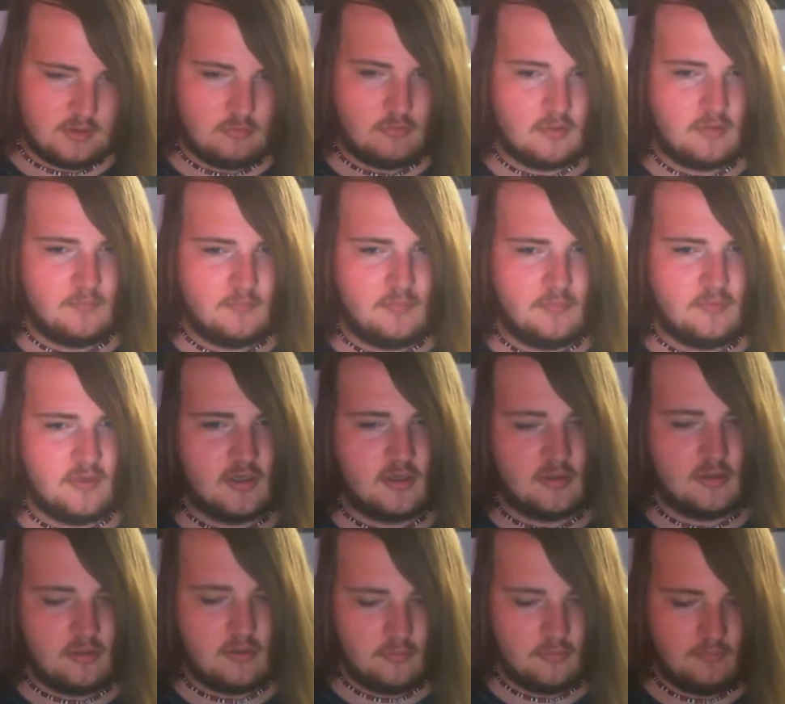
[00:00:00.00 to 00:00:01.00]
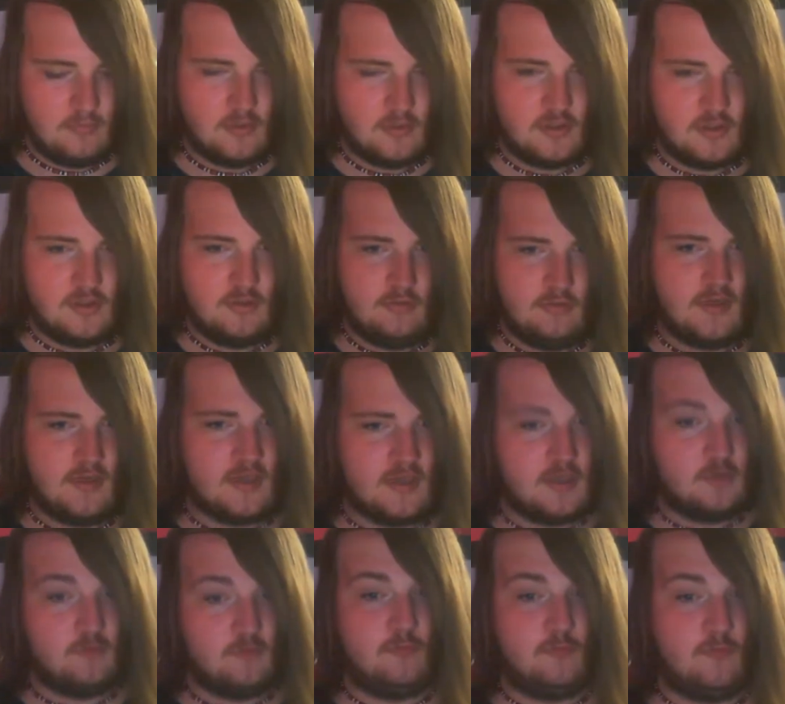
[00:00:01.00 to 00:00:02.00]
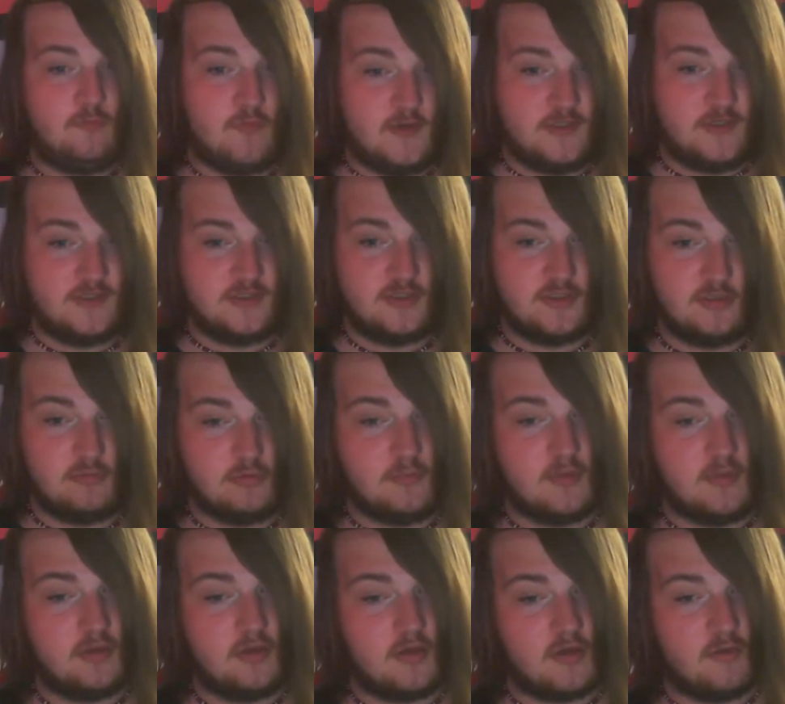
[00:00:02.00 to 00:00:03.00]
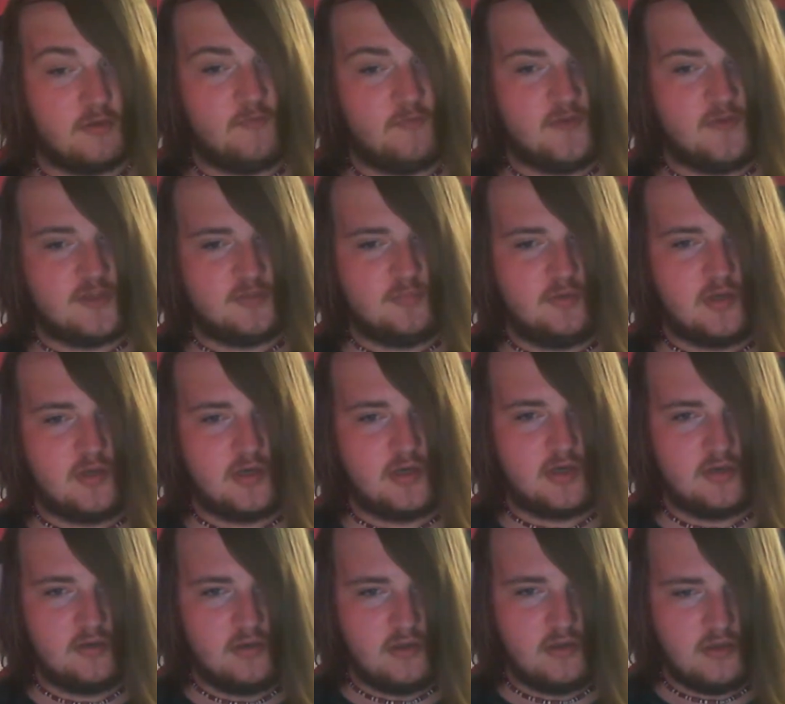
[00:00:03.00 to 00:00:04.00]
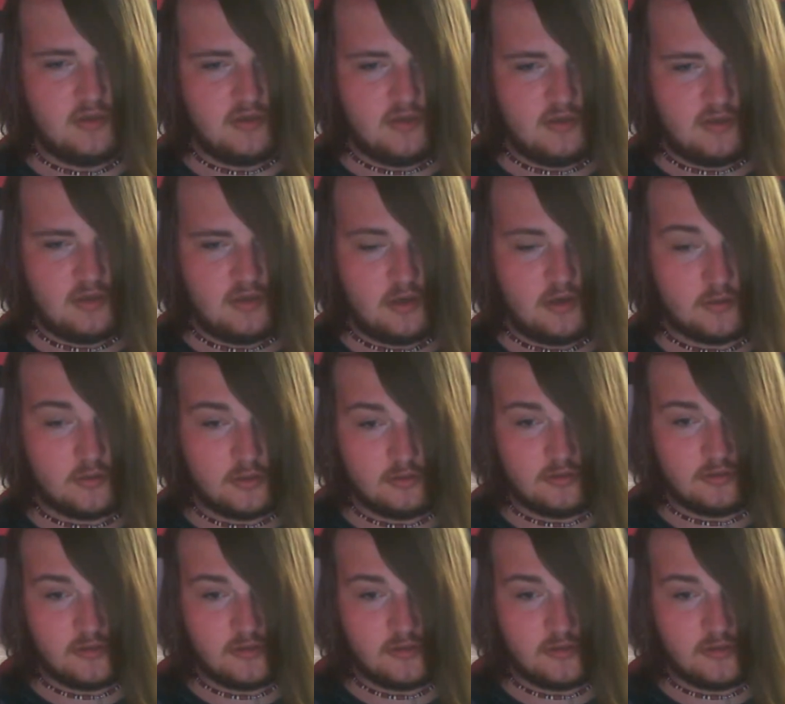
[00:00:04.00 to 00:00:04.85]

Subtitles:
you want to put your fist. You want to make your fist put on